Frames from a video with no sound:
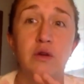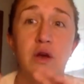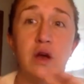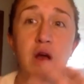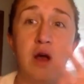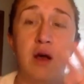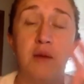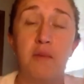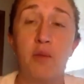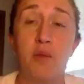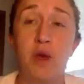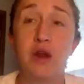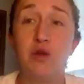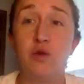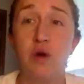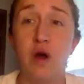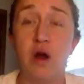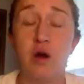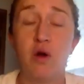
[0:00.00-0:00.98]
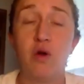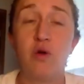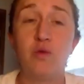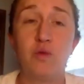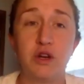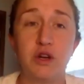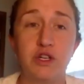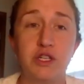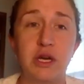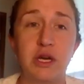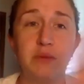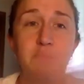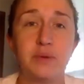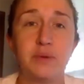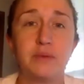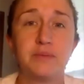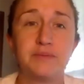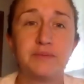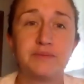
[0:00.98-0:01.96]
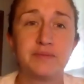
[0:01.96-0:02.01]
um, we do our own worship,
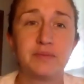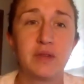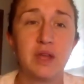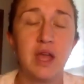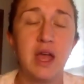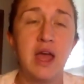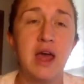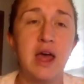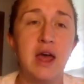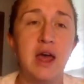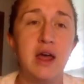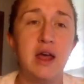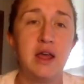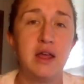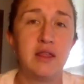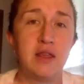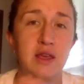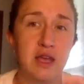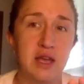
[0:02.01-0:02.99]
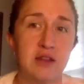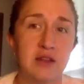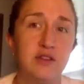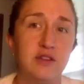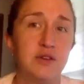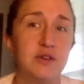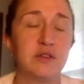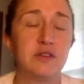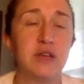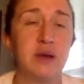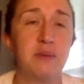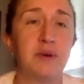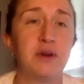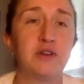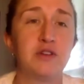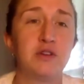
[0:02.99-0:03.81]
and, and, the kids do it separate.